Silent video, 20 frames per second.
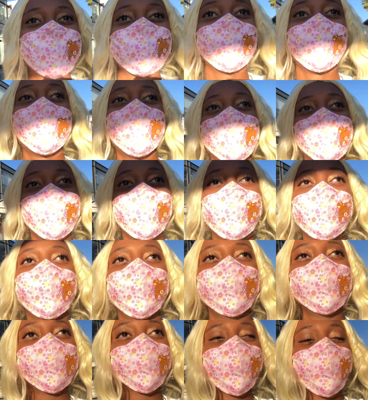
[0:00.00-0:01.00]
um
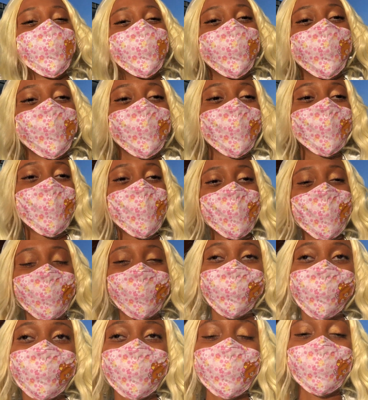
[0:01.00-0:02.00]

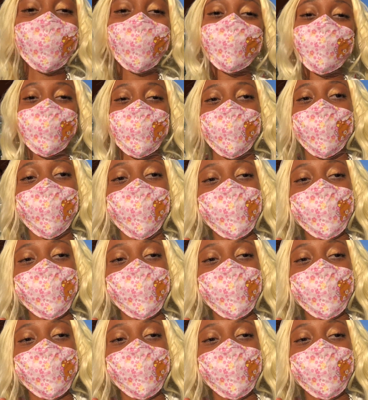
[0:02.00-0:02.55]
because they have the